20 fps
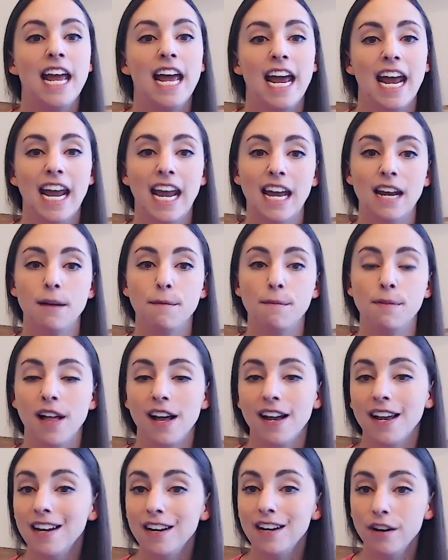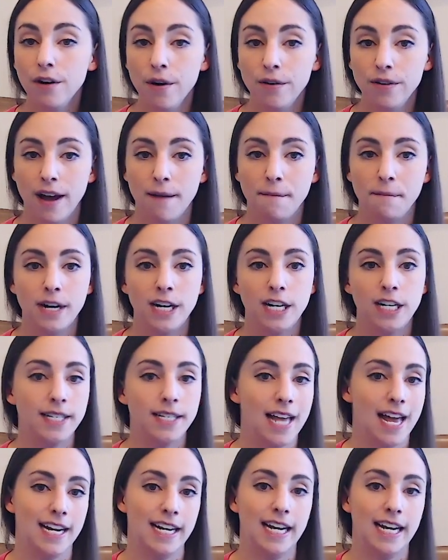and plug in your own numbers
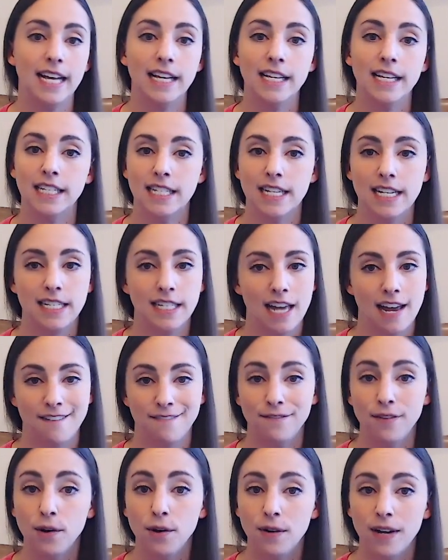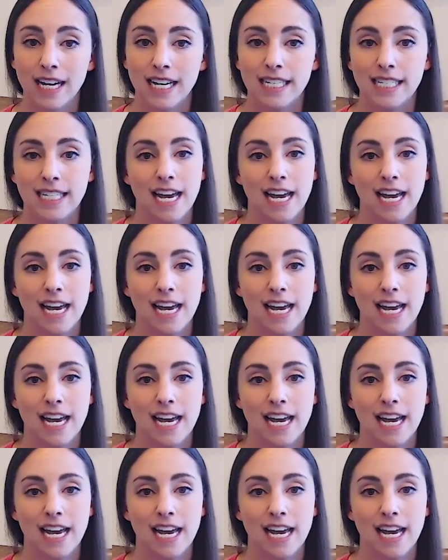and analysis and focus,